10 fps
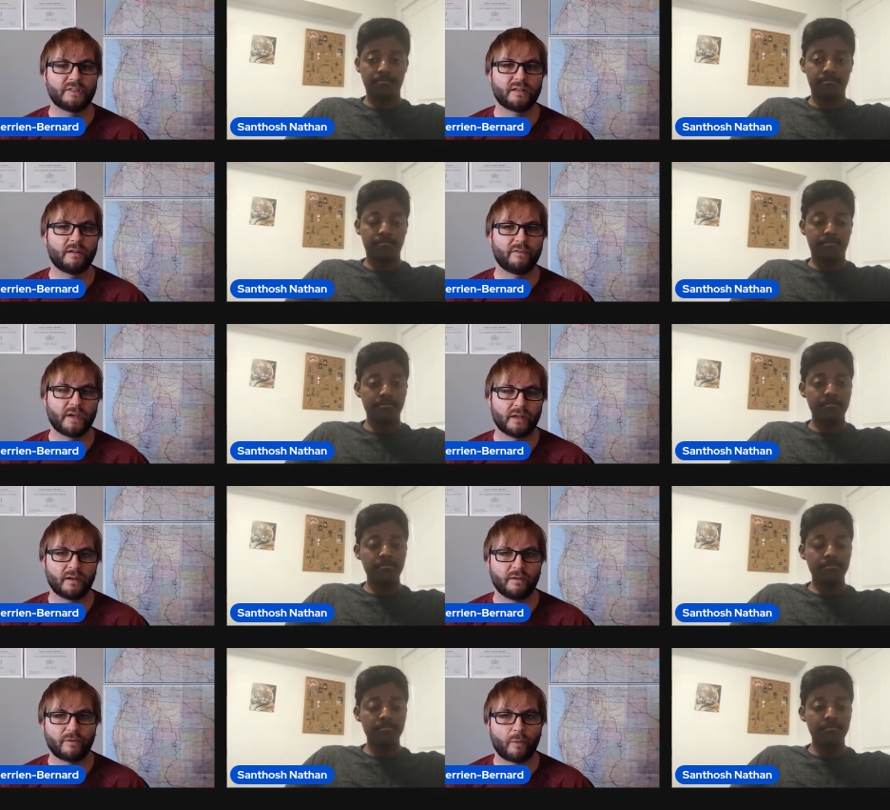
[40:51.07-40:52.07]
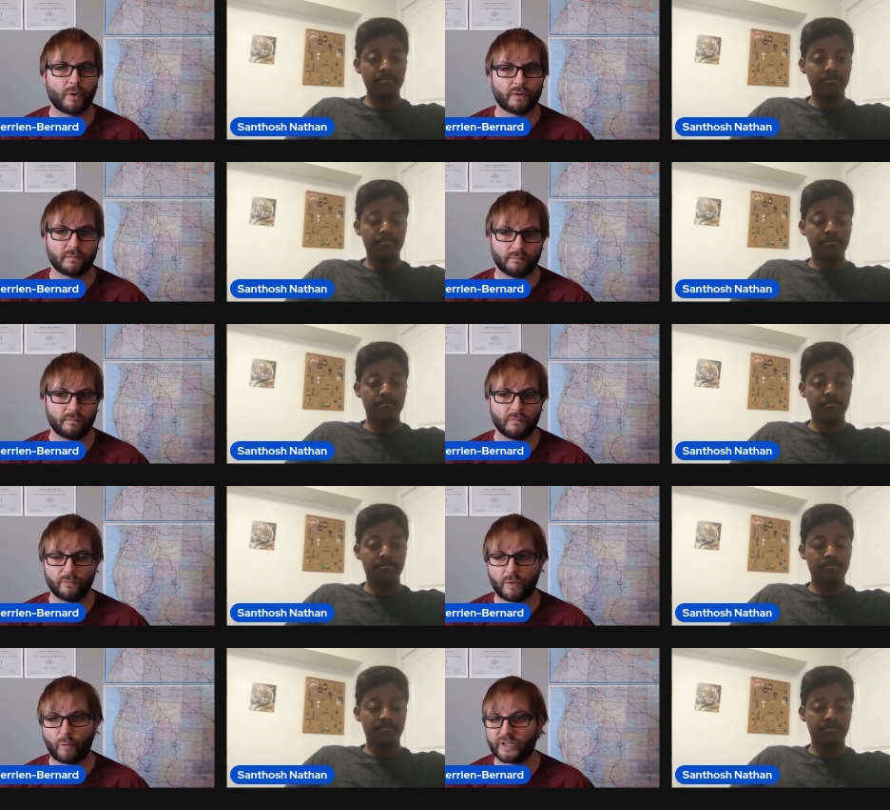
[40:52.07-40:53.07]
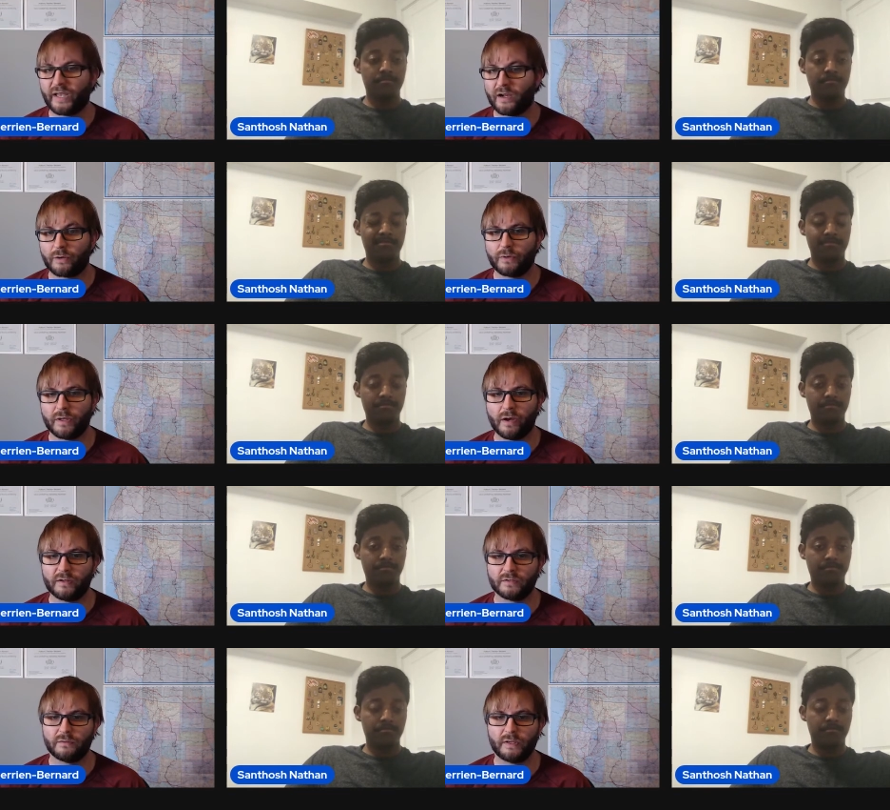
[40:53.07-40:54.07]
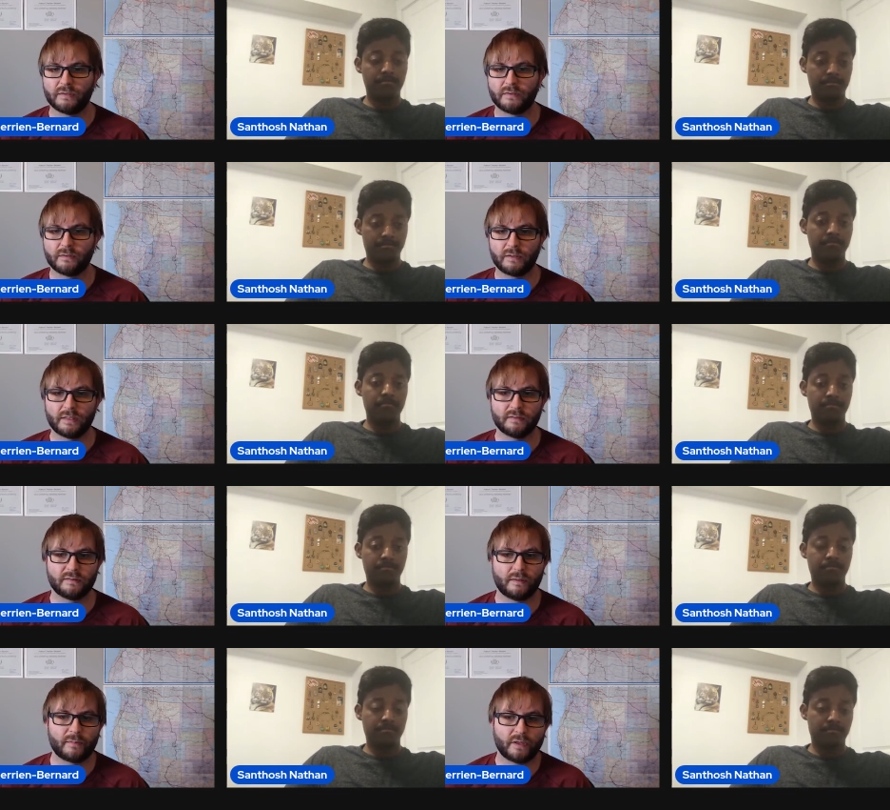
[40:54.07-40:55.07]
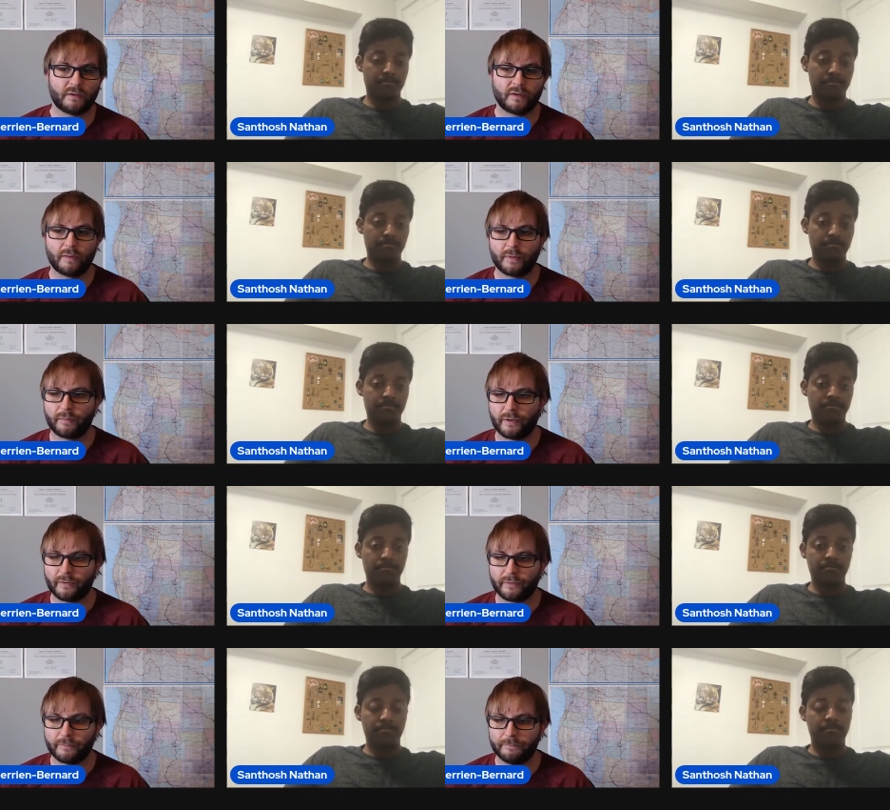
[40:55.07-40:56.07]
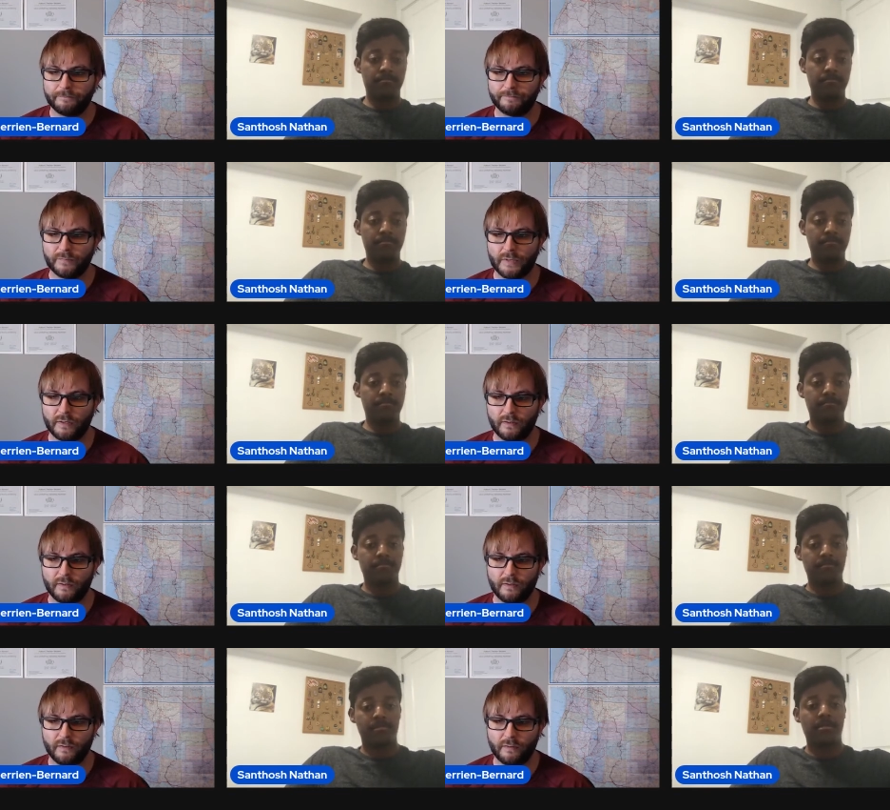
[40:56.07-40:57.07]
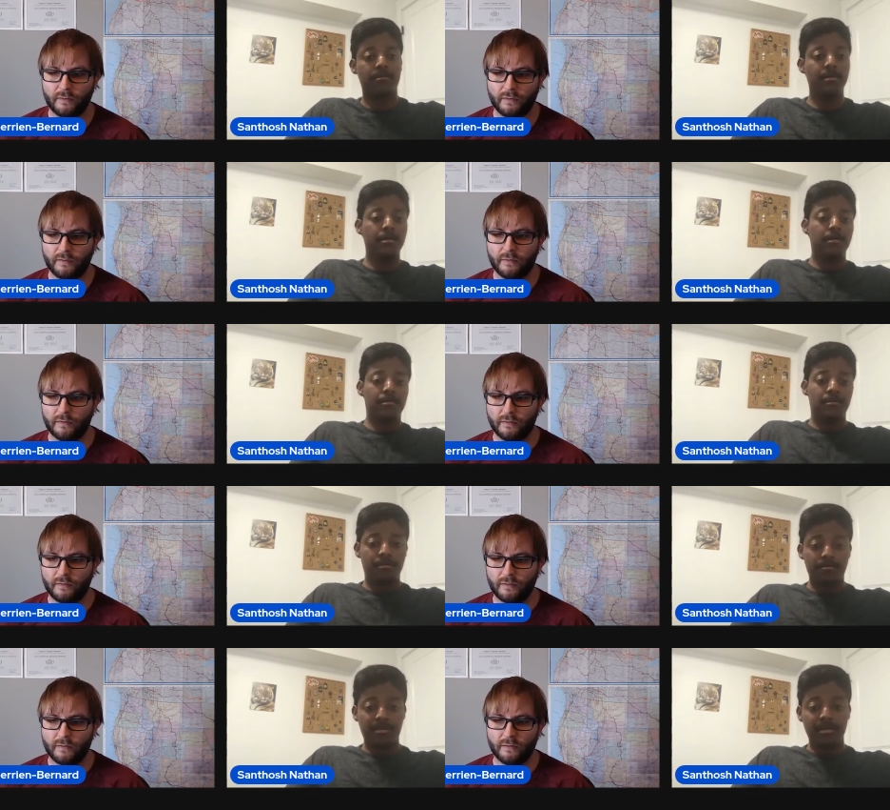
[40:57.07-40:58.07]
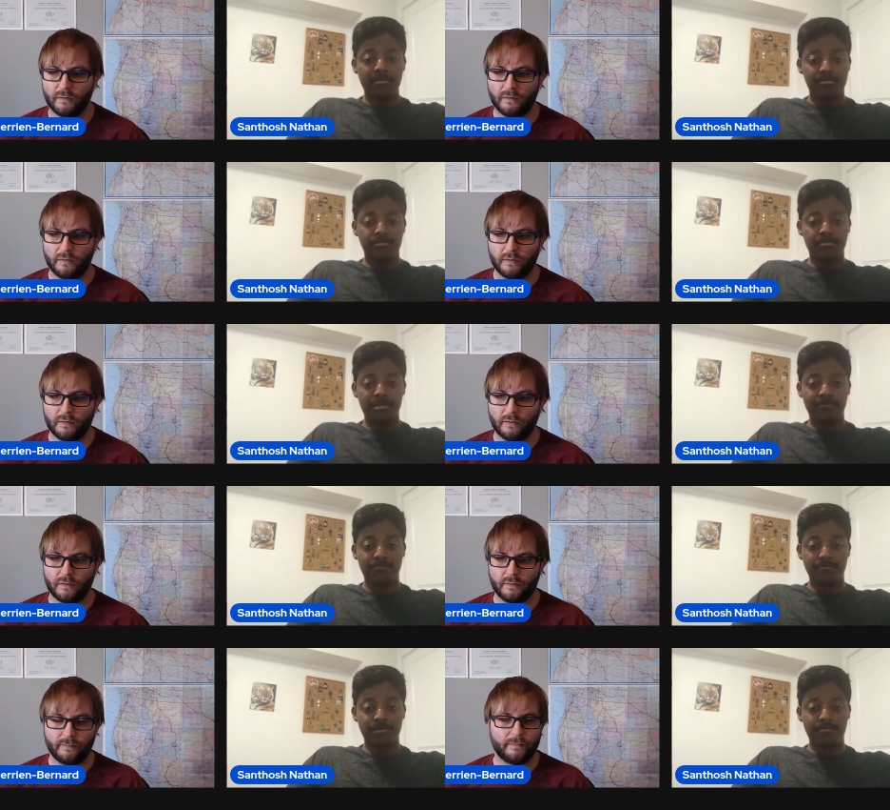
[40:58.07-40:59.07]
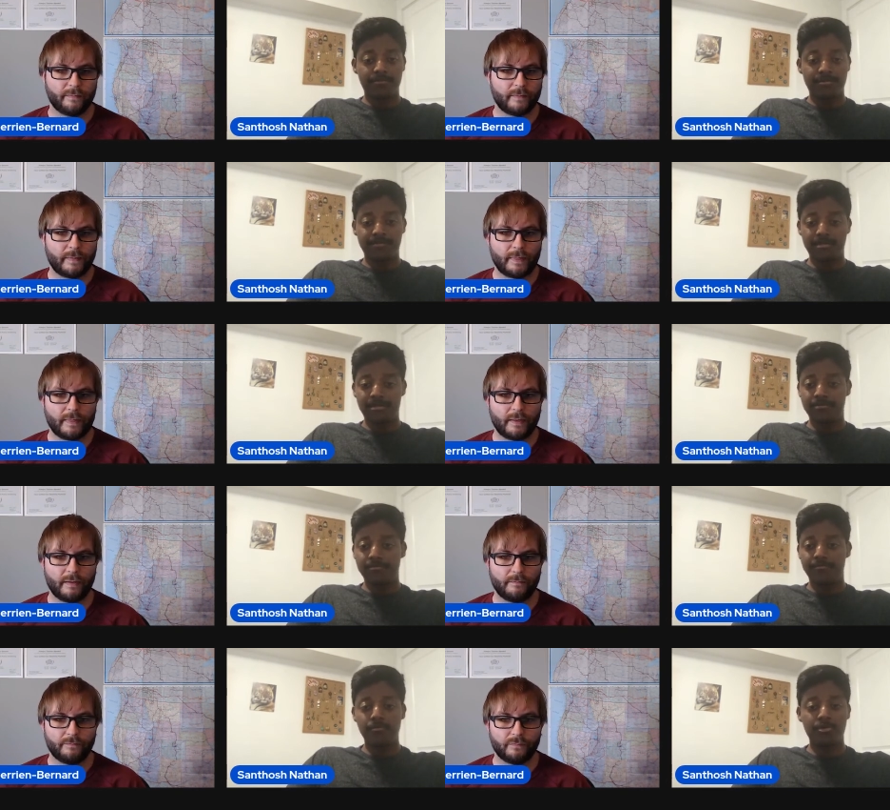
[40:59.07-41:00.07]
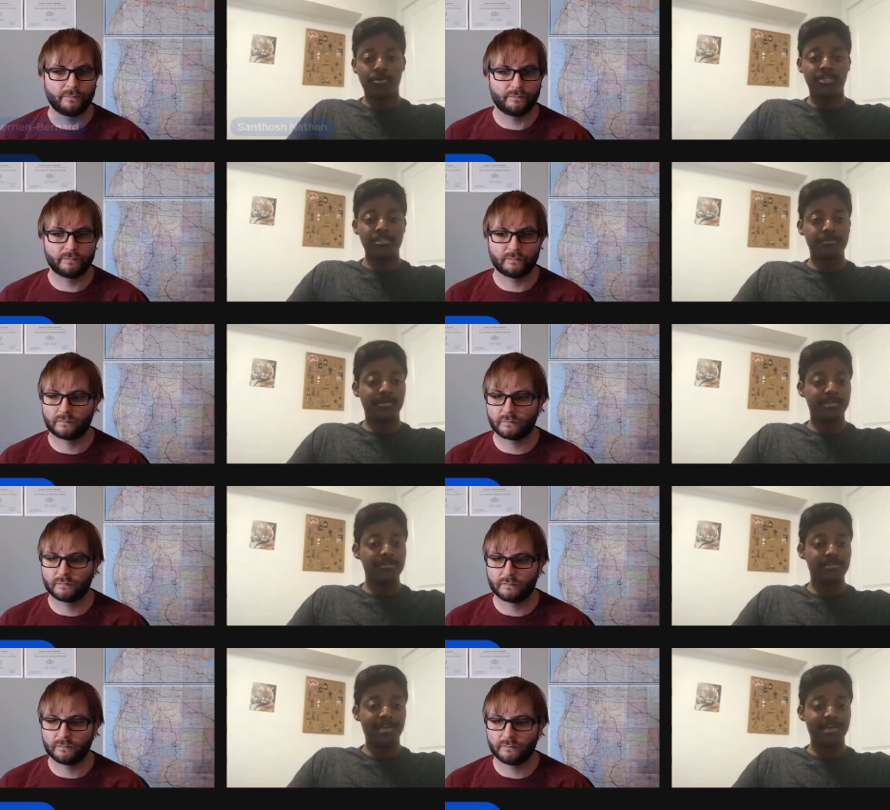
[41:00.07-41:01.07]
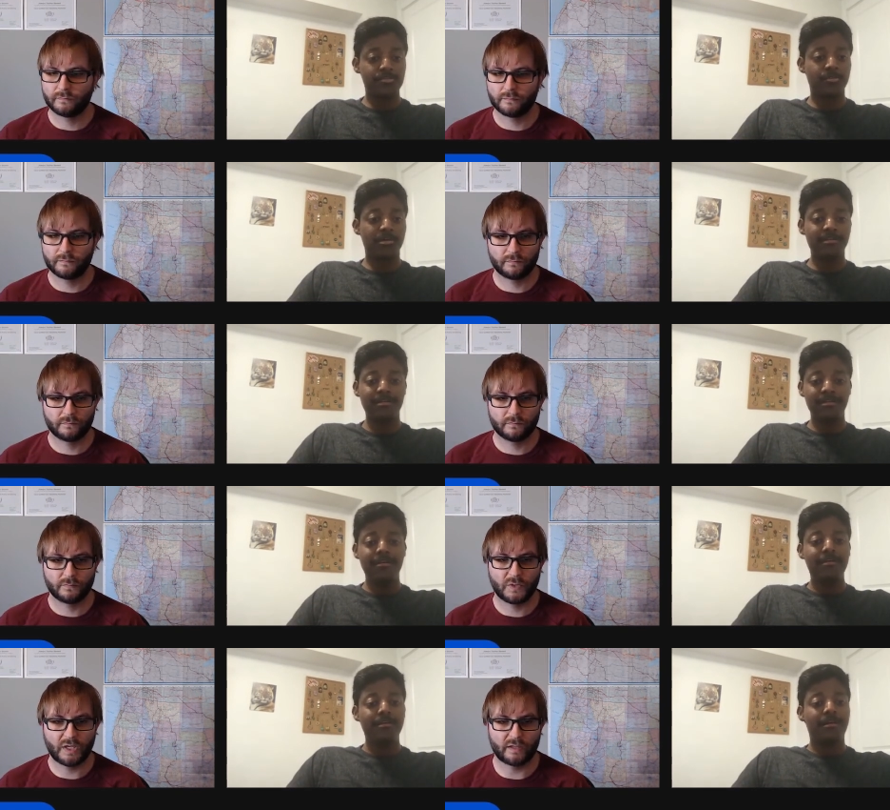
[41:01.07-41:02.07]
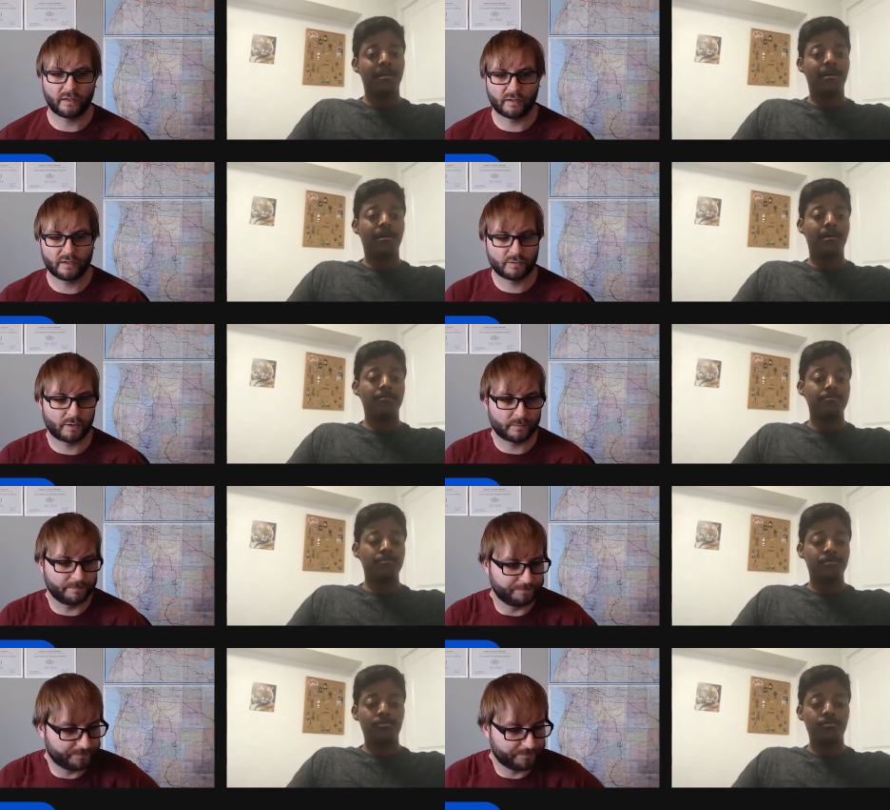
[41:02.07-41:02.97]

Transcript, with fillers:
Speaker 1: significantly for what from what Calgary does, right? So that's something to keep in mind.
Speaker 2: Yeah. Okay. So we have we have a few more questions, but here's the next one.
Speaker 1: Yeah, uh, take this one.